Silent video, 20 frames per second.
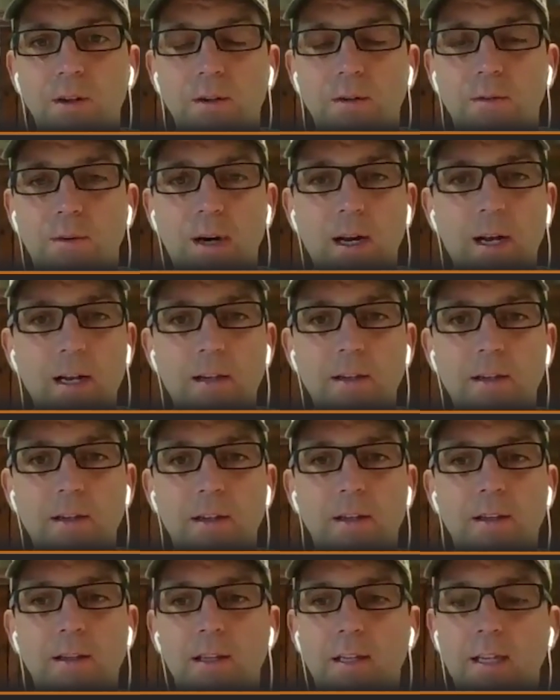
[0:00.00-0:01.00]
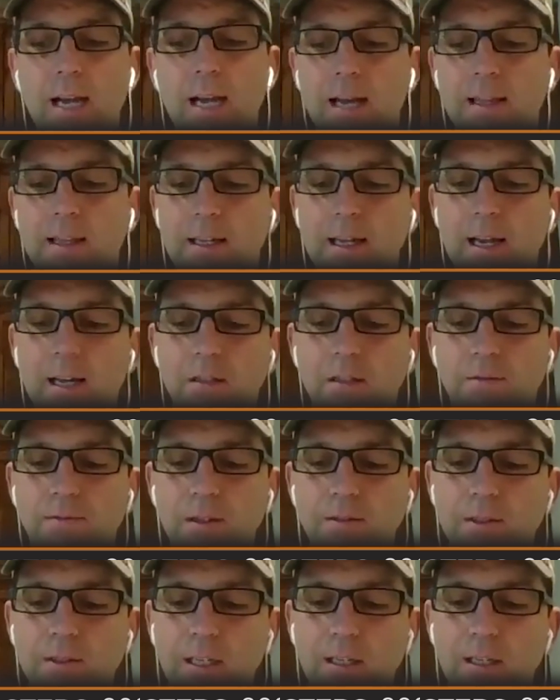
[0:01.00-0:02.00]
right? The guy that got the
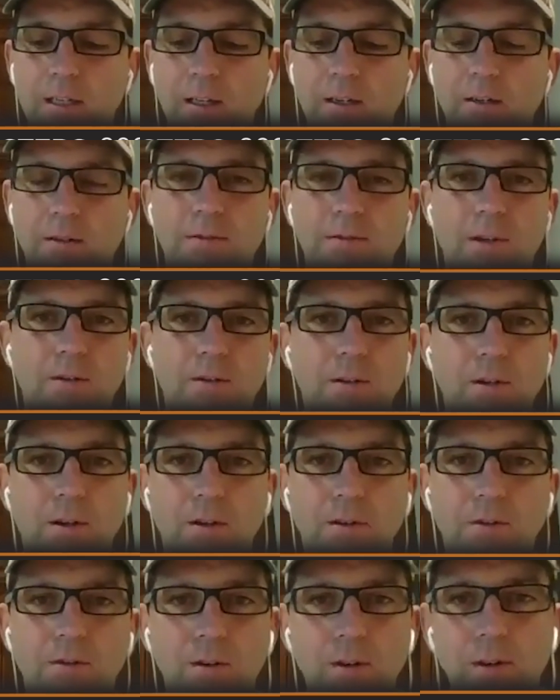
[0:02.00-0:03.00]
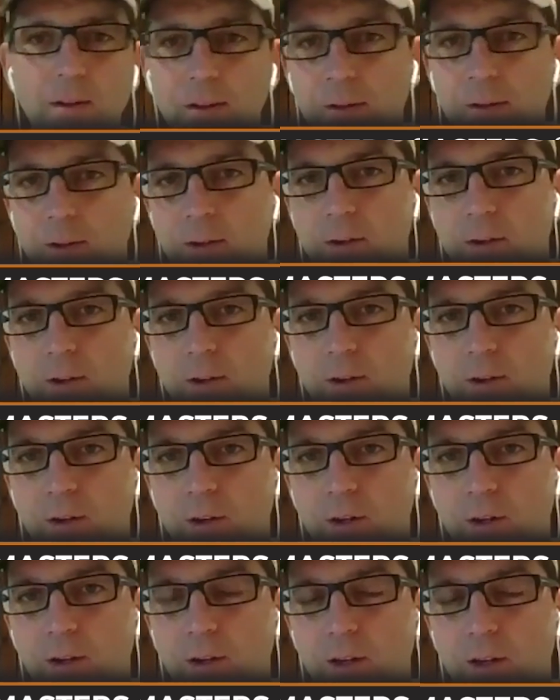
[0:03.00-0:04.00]
1,500 phone calls,
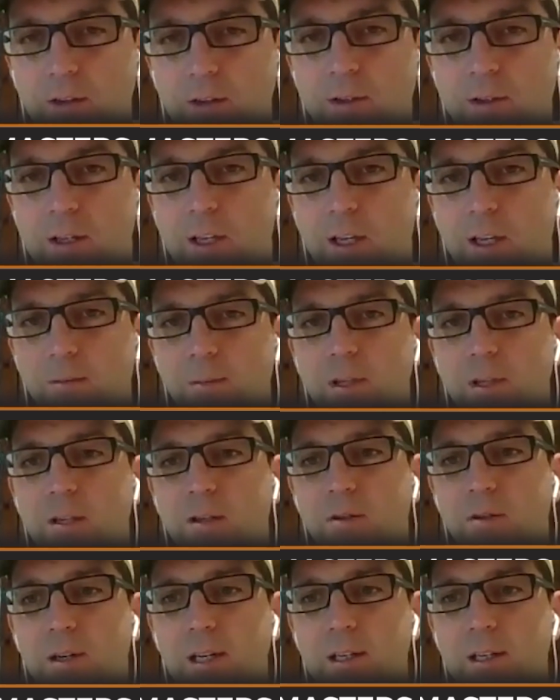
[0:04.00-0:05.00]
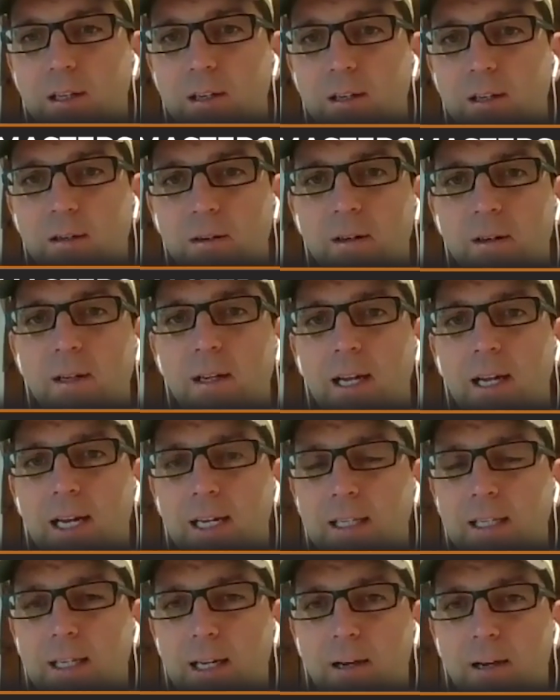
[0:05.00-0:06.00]
is it going to be a great year?
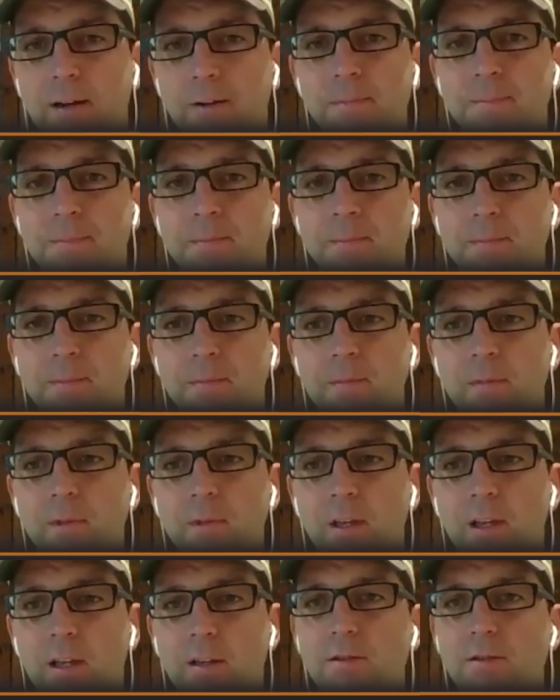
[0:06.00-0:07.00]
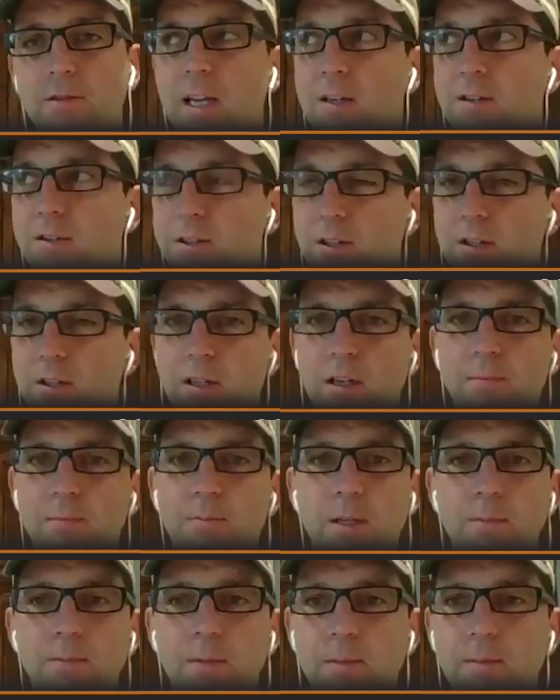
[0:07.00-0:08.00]
Heck yeah. Is next year going to
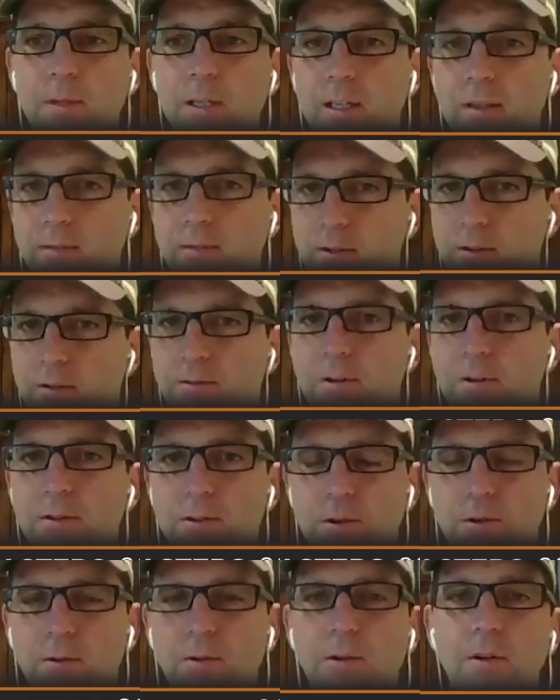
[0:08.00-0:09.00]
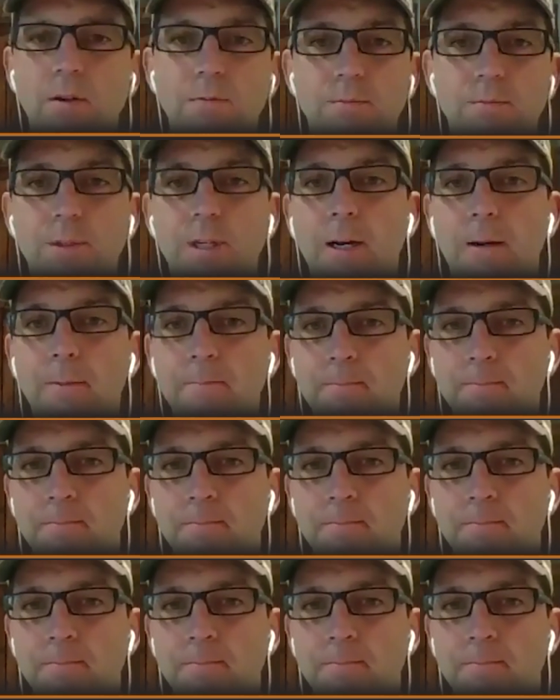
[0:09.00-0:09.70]
be maybe even the first quarter? Yep.